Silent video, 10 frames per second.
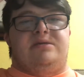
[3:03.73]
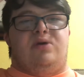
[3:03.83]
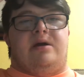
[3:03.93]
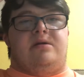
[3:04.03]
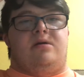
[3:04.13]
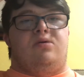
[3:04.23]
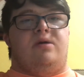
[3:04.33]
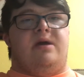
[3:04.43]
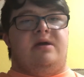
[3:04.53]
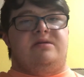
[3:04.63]
intro
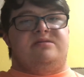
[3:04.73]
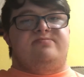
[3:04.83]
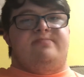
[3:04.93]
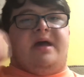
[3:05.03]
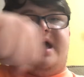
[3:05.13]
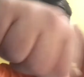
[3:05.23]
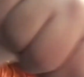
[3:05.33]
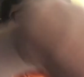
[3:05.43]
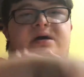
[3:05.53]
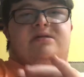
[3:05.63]
and
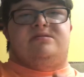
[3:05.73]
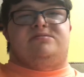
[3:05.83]
smash that